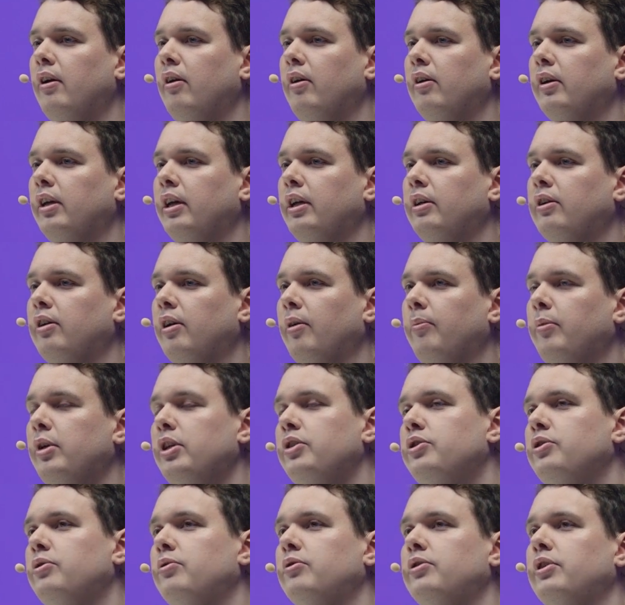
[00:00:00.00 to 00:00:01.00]
on GitHub
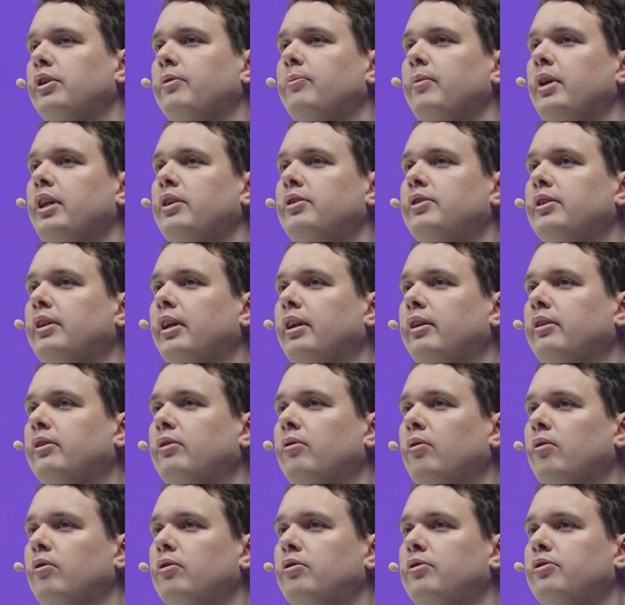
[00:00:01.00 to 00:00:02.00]
issues, it means
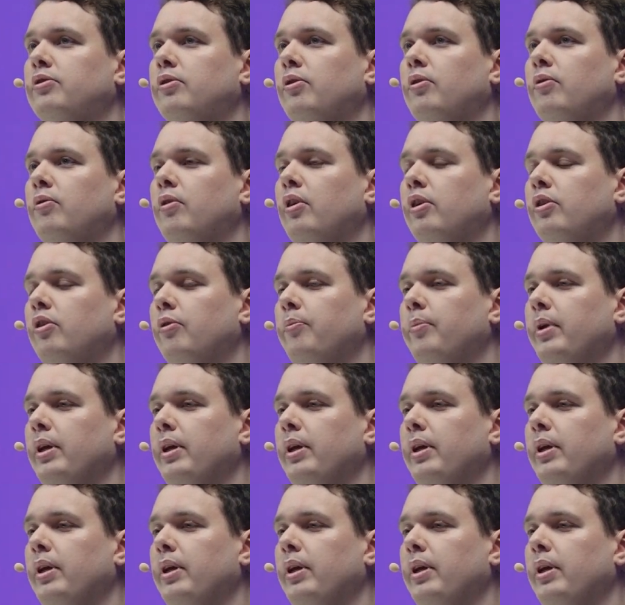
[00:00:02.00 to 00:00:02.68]
that also other